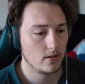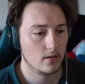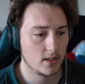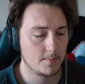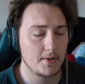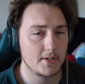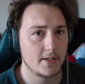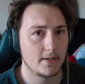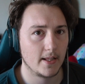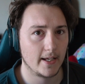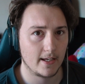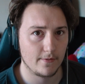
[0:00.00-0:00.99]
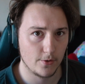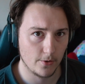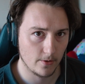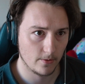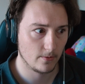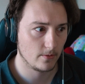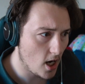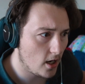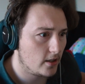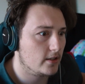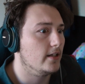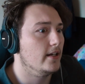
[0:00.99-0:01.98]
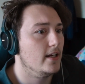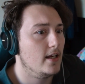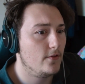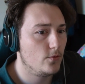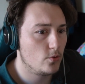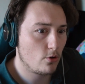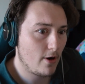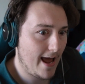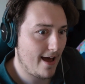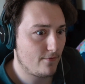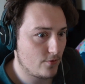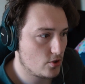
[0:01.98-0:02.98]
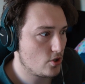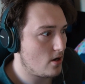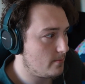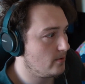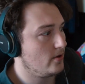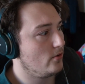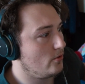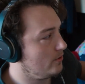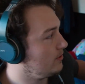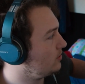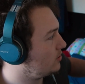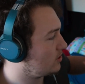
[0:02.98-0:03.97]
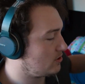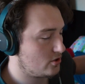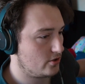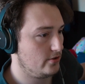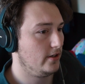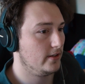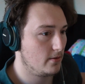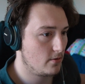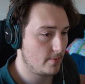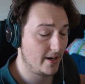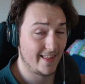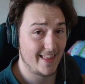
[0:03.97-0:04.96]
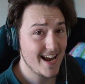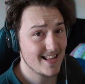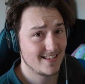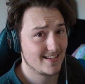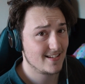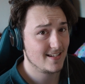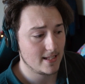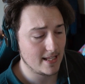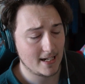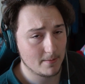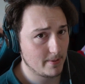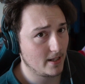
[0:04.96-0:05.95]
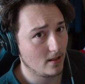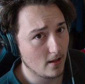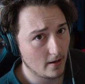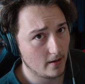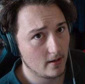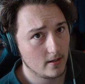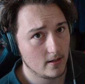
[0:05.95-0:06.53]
especially like if you're younger, if you don't have a job or you're just struggling with money, that could be a lot.